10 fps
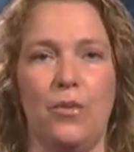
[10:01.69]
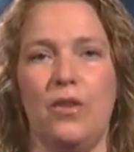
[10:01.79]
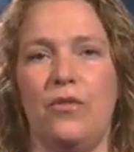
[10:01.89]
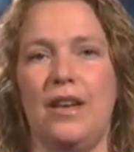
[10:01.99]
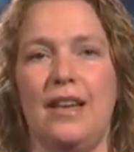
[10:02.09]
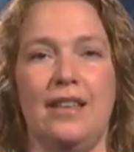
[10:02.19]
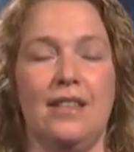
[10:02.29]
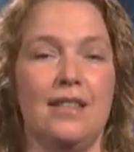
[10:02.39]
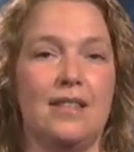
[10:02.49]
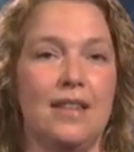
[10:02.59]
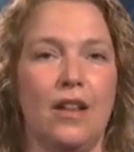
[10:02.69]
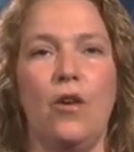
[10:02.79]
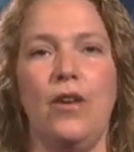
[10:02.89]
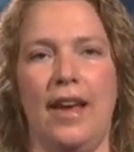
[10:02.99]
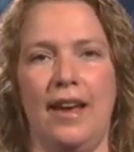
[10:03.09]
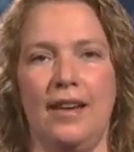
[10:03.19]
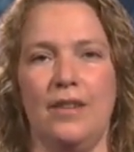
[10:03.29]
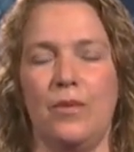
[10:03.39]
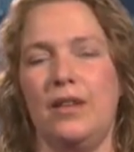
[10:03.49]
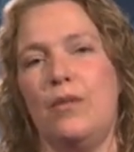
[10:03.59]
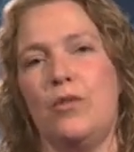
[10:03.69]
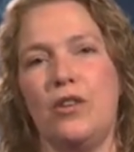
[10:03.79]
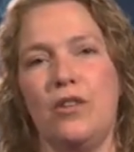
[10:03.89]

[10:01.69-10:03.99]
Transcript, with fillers: were feeling still okay, when they were